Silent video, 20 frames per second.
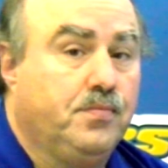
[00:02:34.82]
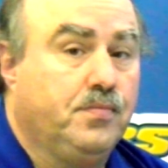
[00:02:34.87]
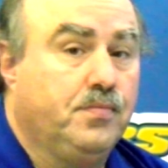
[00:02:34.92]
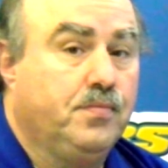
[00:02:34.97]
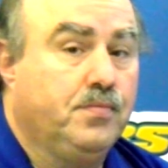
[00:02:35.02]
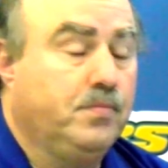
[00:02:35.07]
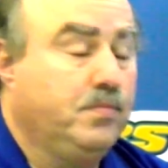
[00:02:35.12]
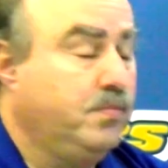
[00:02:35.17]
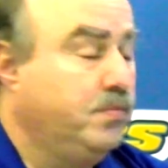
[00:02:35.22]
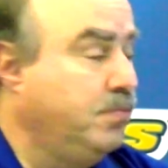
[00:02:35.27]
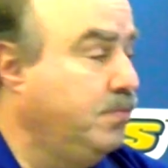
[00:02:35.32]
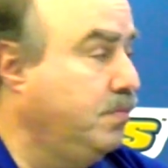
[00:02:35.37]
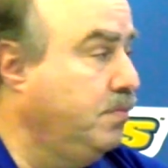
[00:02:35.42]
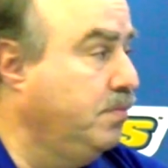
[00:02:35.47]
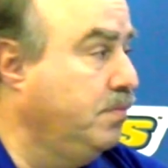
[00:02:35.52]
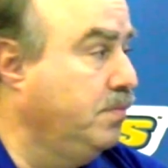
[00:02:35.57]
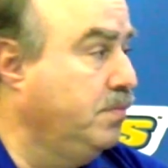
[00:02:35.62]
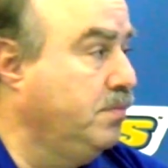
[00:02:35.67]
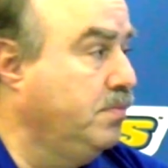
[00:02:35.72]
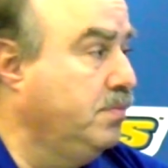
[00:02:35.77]

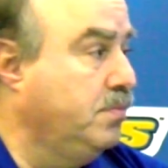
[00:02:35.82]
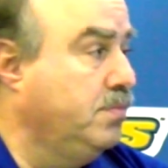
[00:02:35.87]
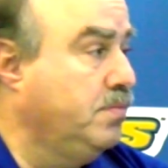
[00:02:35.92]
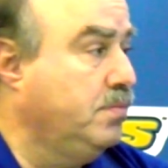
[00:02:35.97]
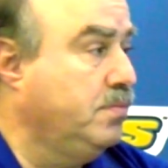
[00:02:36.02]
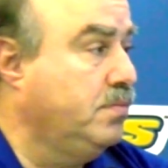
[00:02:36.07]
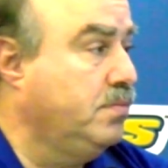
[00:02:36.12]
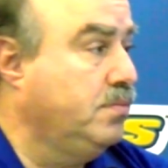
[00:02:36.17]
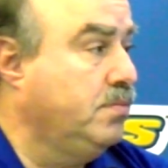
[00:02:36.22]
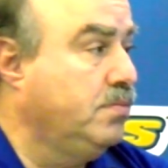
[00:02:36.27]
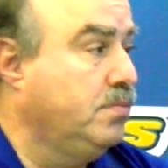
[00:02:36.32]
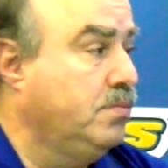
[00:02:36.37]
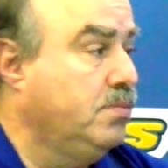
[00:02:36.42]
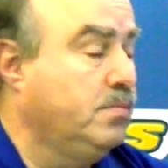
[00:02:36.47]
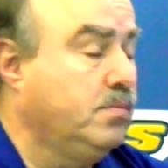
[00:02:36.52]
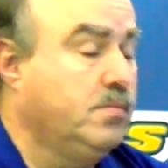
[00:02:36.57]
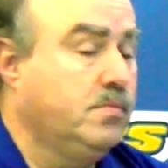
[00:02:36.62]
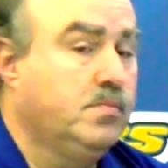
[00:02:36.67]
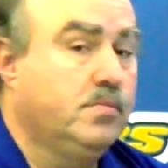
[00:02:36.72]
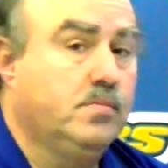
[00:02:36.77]

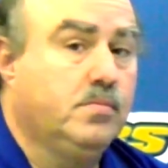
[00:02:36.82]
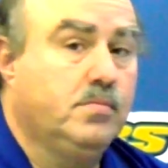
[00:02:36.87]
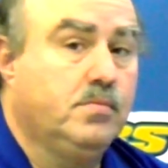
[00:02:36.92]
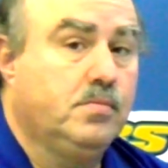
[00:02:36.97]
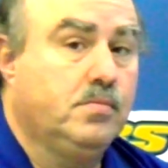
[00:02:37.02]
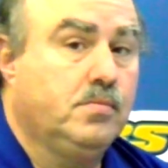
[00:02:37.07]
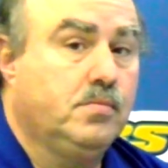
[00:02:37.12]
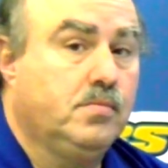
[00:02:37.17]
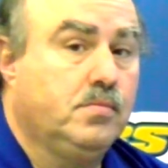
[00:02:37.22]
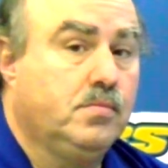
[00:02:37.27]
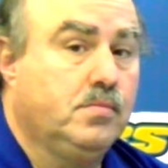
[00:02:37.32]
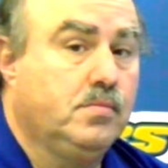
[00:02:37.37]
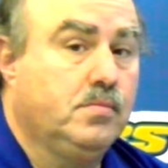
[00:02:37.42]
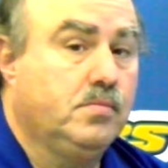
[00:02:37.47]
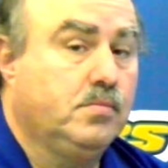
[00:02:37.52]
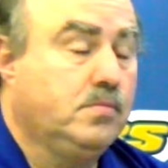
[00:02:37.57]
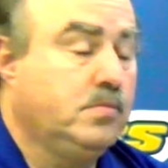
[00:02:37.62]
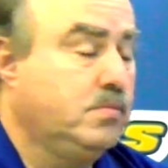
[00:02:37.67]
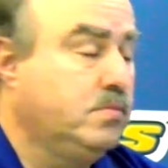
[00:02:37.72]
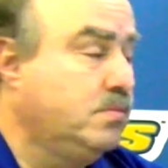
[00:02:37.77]

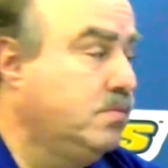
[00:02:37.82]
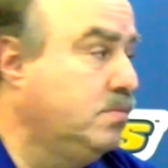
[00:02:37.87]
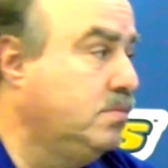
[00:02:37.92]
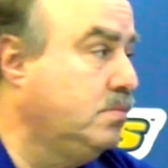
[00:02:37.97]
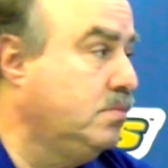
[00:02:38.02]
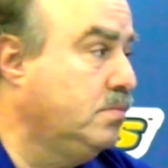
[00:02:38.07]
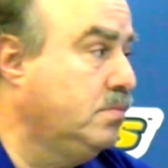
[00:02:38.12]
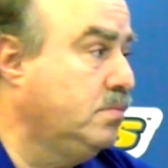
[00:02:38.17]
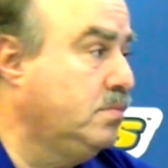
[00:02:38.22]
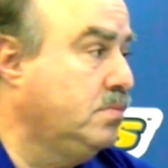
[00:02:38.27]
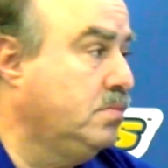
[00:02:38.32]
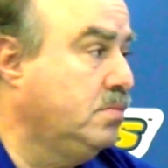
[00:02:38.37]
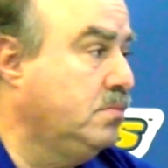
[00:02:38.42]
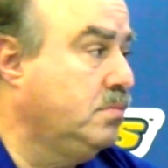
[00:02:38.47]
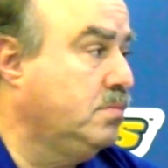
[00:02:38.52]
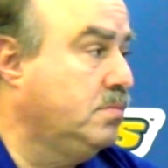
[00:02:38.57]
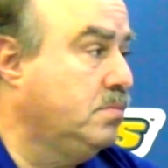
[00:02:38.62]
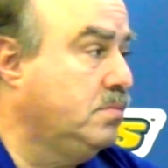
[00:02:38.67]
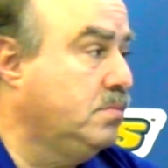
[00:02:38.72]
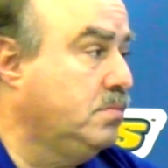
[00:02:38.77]

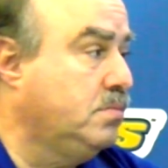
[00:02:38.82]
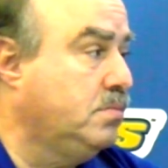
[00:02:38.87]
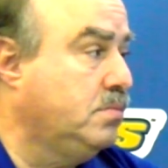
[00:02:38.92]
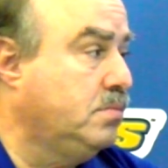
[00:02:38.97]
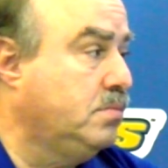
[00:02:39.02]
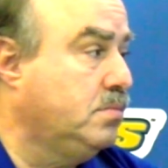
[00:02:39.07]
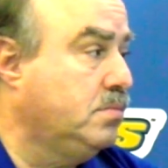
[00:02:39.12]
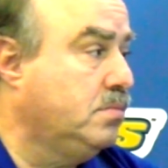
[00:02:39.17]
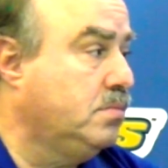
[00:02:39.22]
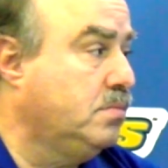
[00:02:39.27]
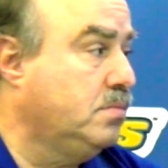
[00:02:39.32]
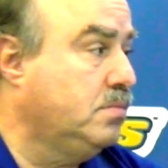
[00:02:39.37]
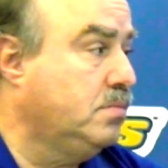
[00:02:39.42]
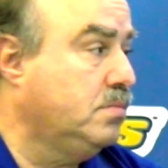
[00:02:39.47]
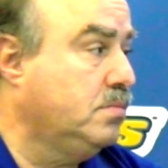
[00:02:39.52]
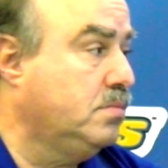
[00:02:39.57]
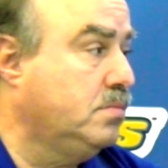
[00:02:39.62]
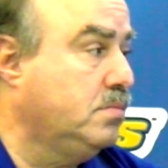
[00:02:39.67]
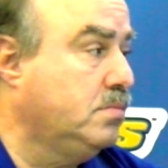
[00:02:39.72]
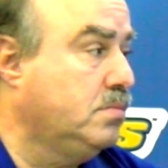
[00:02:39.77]

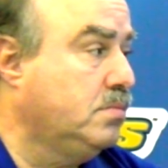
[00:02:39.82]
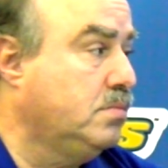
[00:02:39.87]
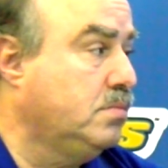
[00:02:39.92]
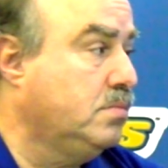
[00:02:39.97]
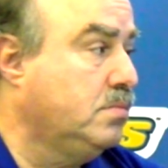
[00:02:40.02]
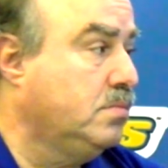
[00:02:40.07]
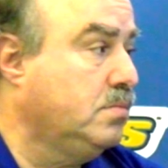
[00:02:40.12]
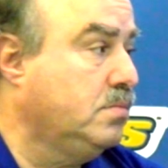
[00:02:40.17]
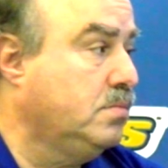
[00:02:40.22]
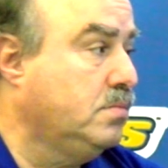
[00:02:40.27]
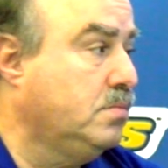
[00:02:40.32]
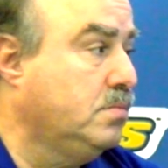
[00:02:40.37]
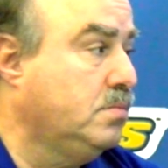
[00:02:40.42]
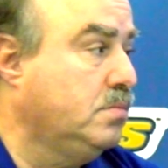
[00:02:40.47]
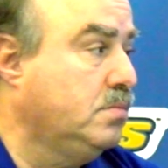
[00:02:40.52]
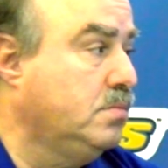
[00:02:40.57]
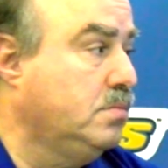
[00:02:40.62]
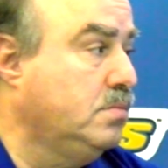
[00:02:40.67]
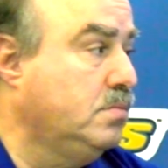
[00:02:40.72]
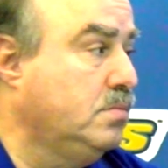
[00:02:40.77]

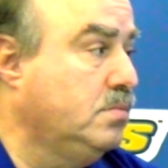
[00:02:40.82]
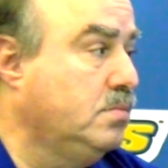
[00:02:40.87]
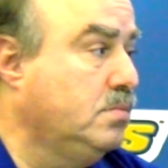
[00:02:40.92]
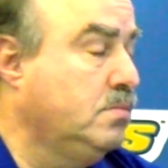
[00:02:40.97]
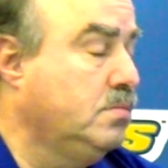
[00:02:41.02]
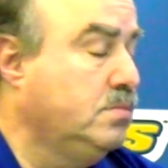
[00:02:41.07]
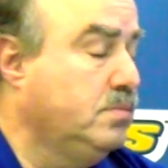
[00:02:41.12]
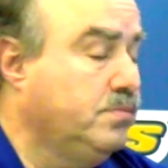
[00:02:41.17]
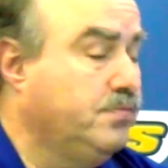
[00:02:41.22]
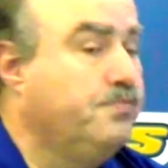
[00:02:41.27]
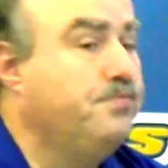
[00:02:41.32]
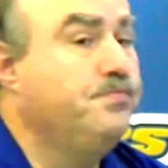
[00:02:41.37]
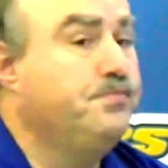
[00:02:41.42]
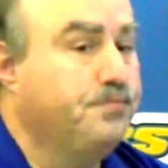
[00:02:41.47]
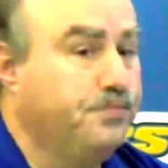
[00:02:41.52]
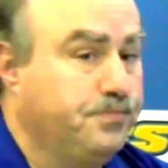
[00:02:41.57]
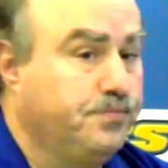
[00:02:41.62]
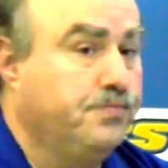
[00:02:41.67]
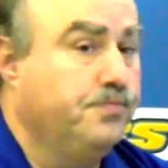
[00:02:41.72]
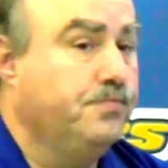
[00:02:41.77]

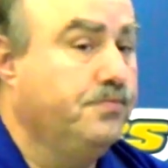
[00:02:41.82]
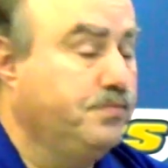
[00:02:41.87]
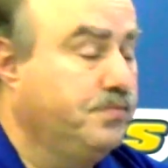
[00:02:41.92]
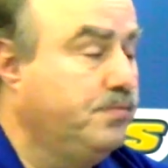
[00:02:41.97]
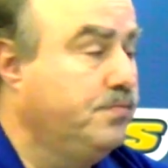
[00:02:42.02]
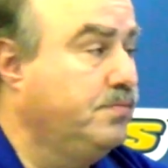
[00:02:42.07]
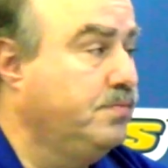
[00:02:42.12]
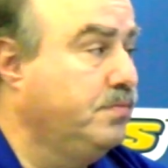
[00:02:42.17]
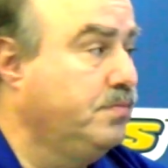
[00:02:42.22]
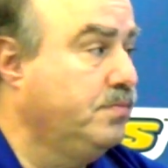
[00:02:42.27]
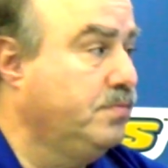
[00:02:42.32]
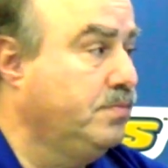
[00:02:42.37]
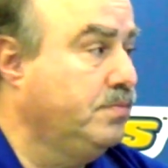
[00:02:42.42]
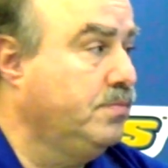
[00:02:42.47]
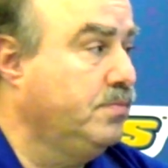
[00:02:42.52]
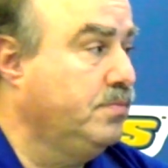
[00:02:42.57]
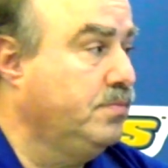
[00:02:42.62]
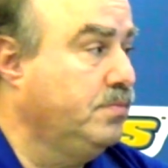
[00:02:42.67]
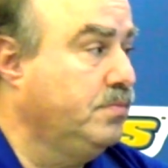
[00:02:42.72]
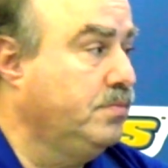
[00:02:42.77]
The person shown says nothing.